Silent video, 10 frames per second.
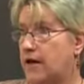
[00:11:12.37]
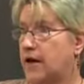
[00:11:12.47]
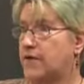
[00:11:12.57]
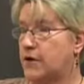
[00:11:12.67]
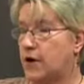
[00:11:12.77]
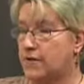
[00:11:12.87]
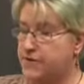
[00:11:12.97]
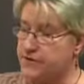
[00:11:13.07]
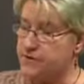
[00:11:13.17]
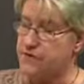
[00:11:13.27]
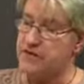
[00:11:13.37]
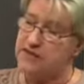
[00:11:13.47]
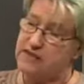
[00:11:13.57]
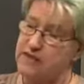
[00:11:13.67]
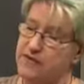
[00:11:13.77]
and the officer
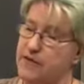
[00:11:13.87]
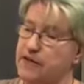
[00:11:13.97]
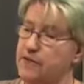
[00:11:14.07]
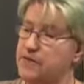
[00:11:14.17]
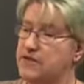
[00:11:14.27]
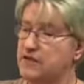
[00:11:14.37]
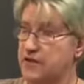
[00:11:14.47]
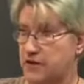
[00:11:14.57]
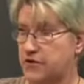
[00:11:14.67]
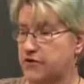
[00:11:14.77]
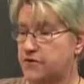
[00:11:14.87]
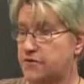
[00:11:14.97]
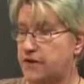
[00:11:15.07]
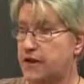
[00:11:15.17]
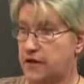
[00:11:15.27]
insisted that he was in danger,
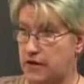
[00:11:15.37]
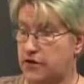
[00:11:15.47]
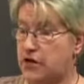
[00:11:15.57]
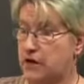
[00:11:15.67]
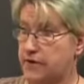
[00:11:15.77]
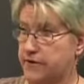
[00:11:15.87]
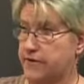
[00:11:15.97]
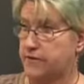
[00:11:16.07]
and he shot her.